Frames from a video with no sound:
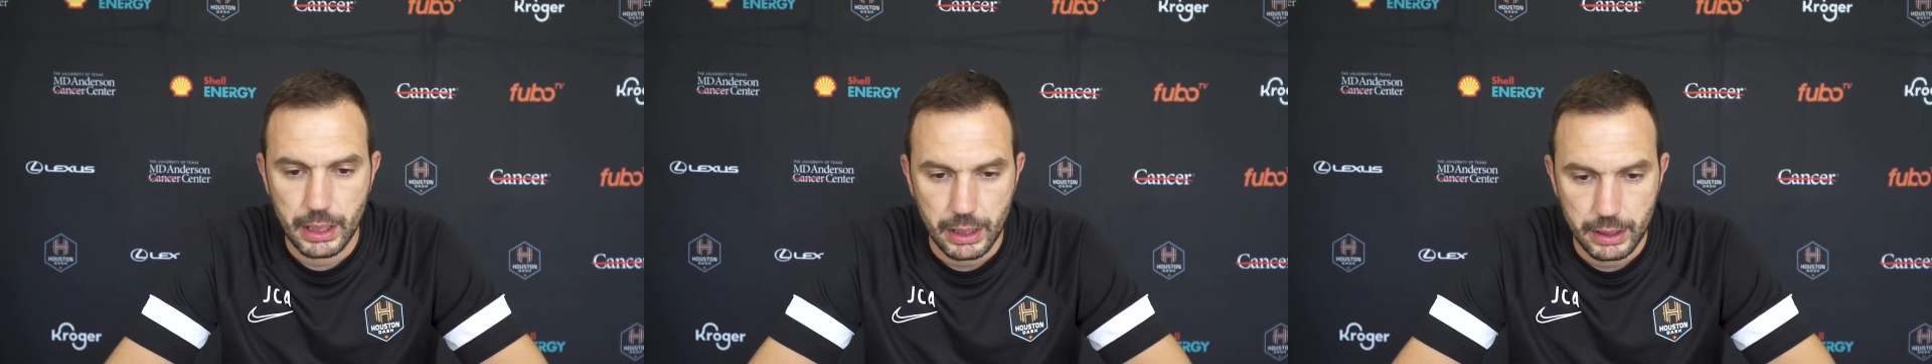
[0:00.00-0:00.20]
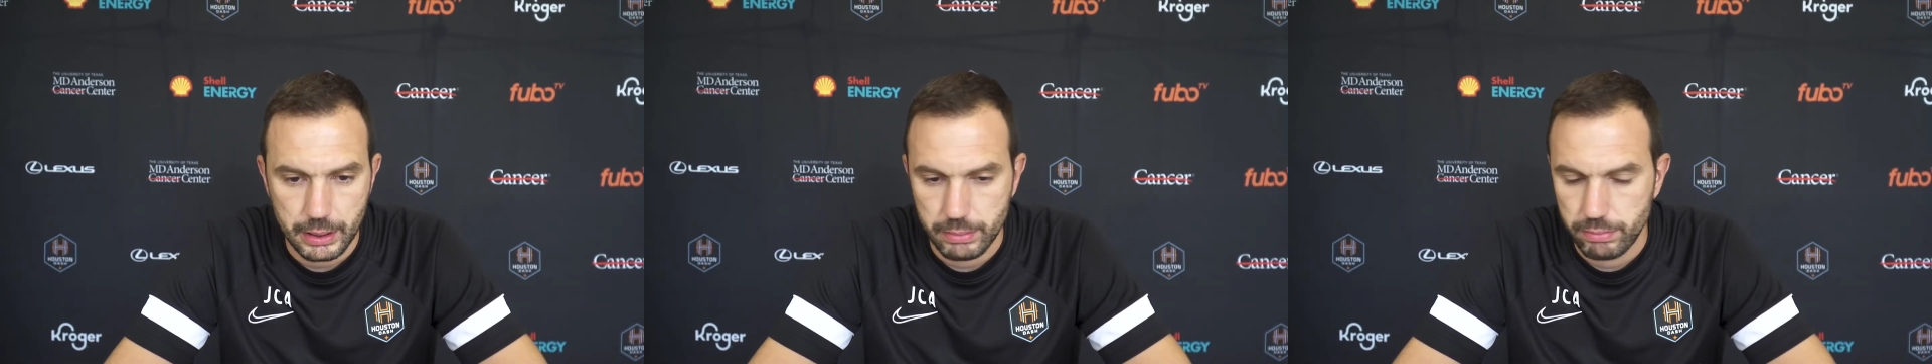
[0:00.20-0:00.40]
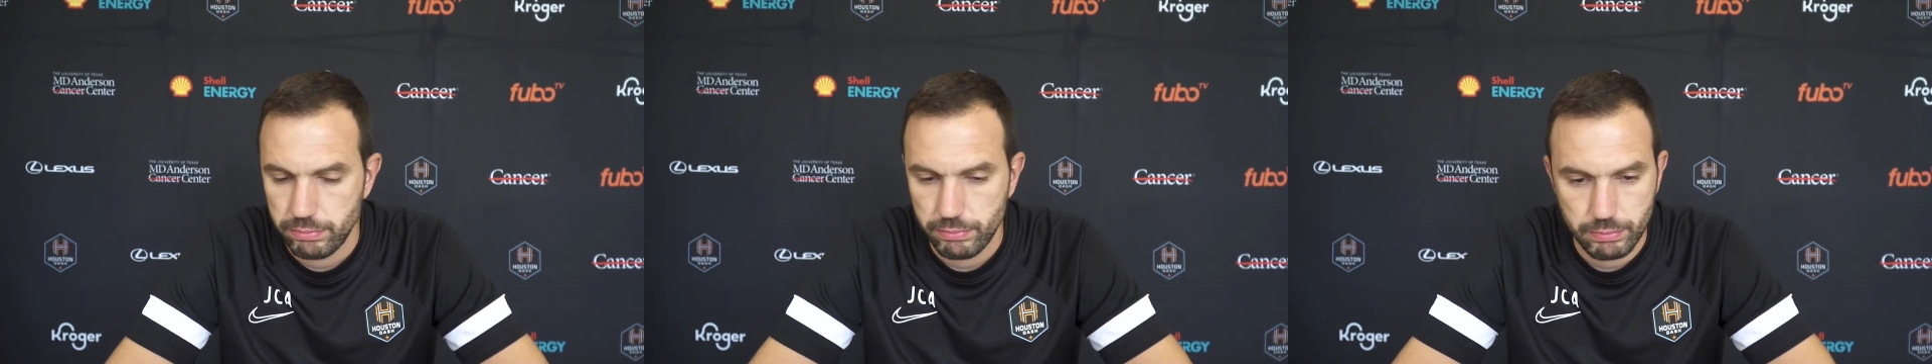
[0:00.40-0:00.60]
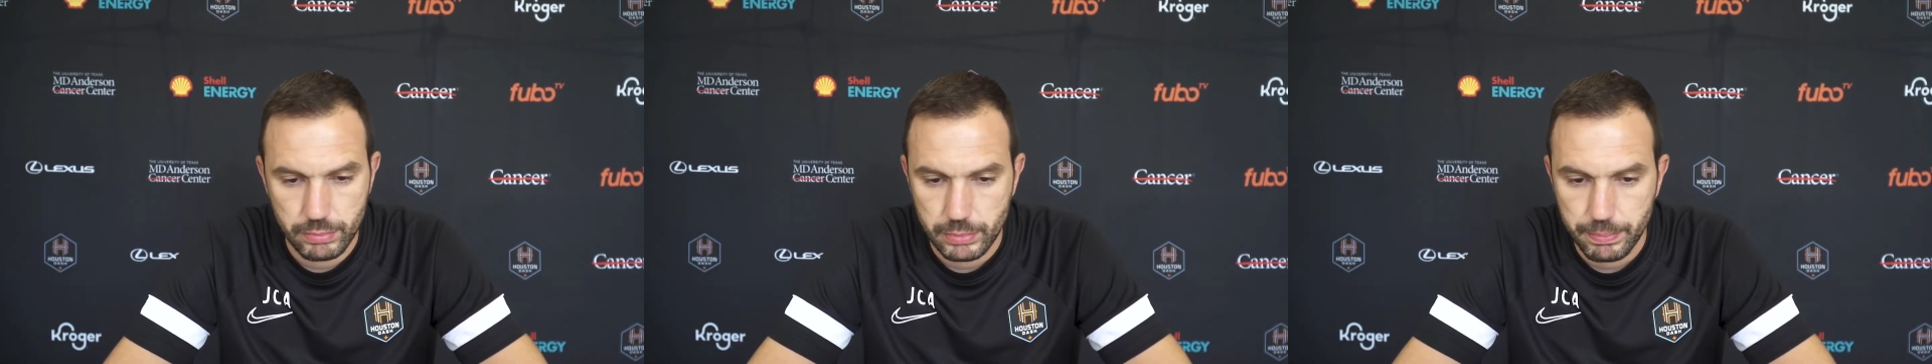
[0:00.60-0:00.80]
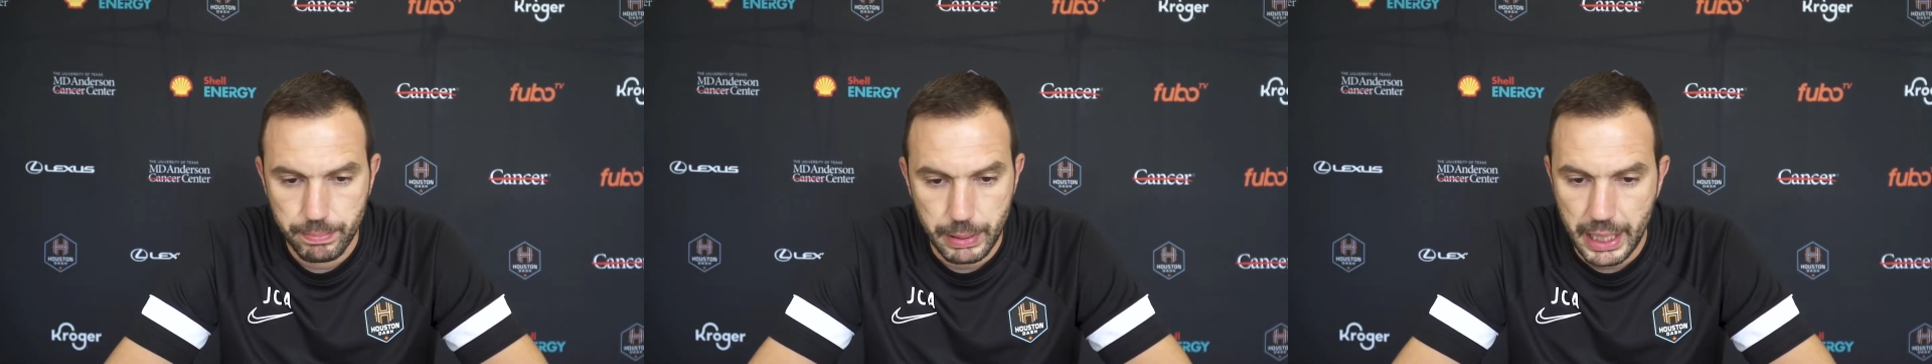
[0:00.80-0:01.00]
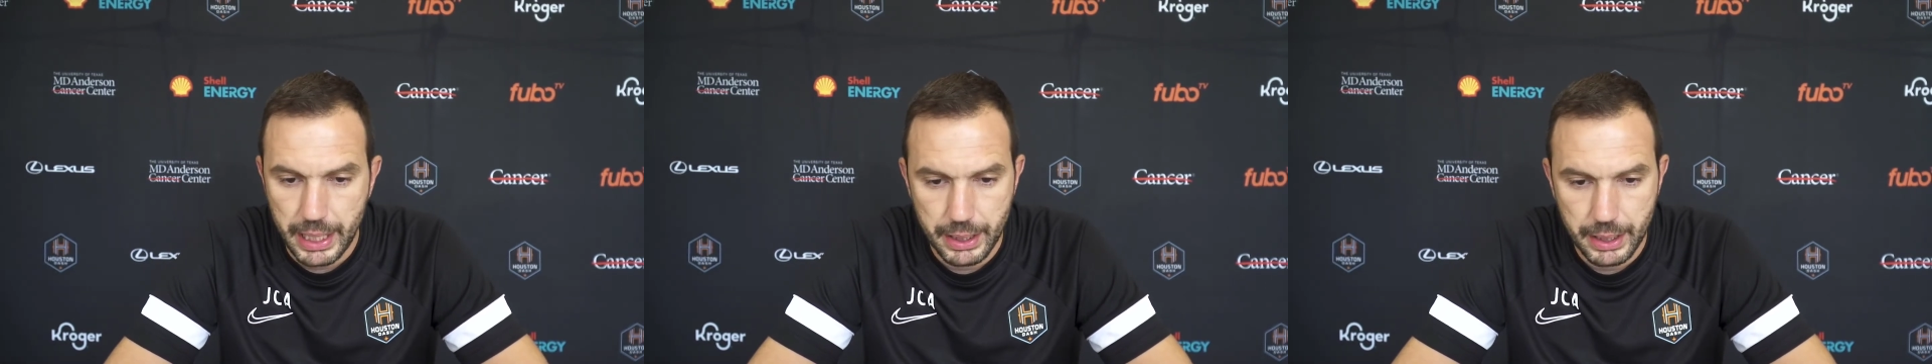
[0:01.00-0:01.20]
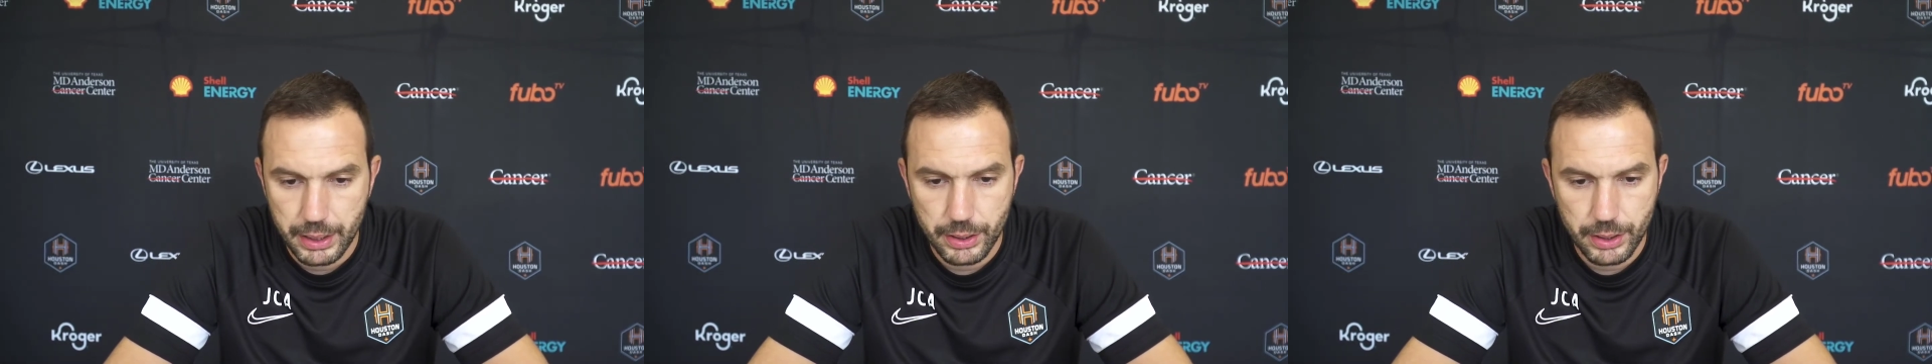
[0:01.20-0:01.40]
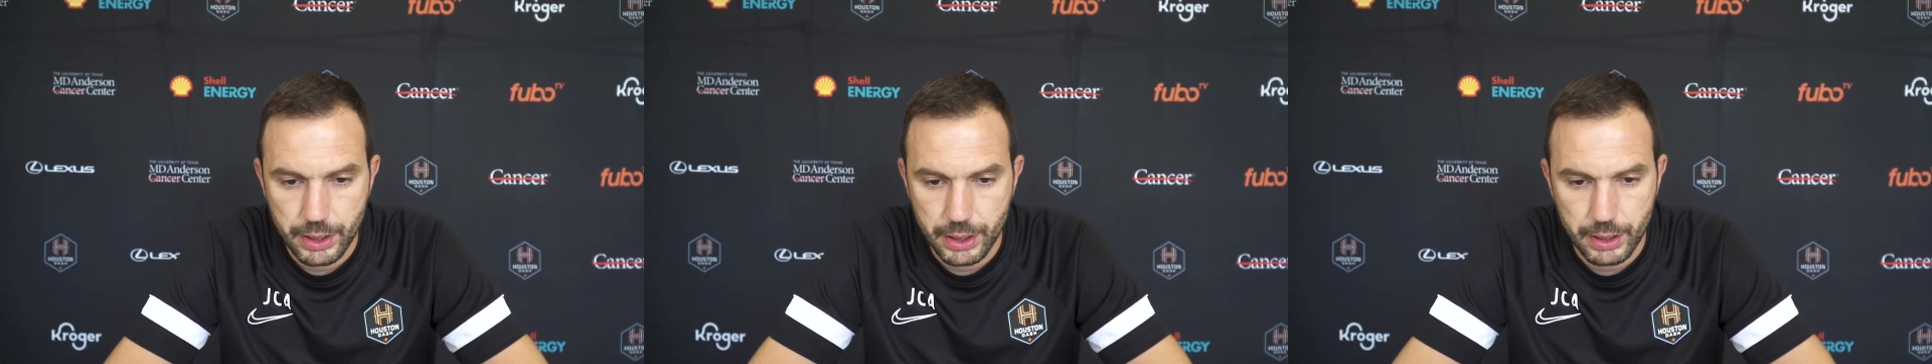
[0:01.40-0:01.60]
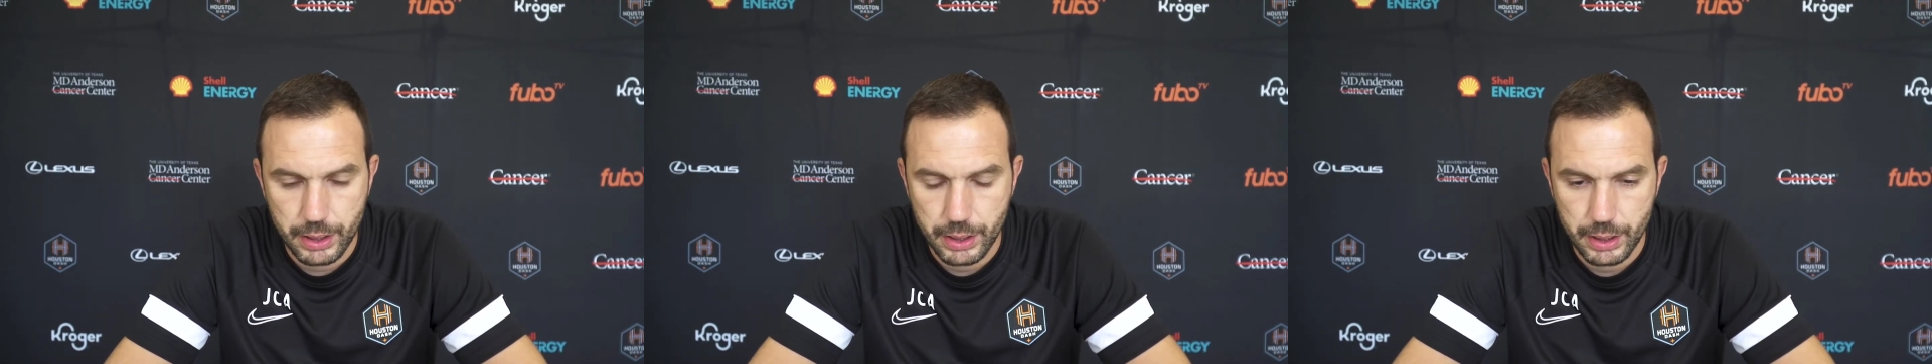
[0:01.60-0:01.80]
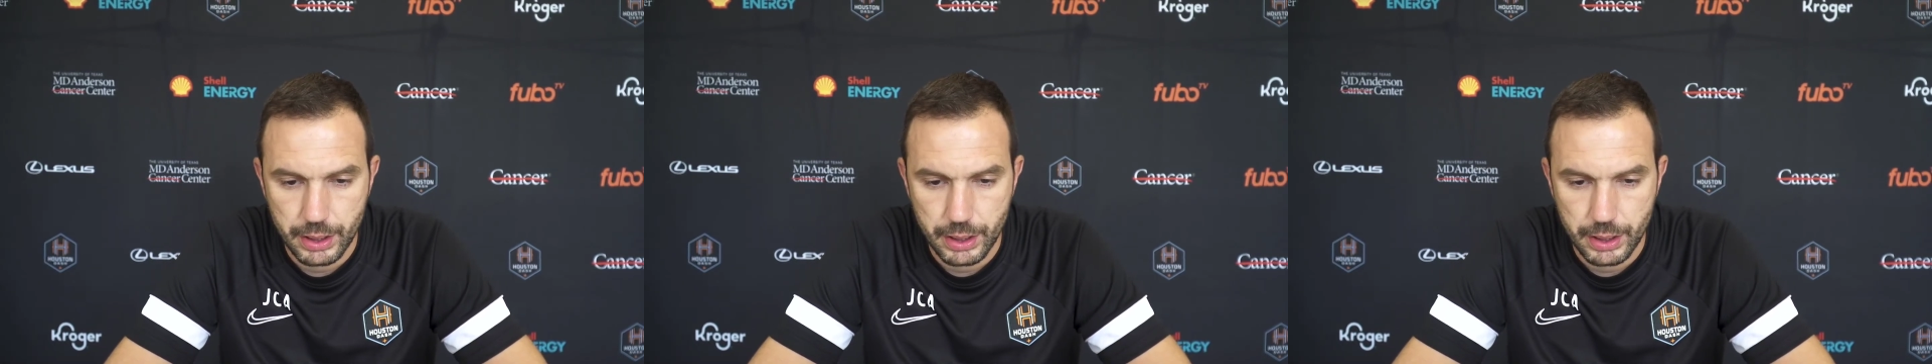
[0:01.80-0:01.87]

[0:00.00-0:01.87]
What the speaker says: Like players,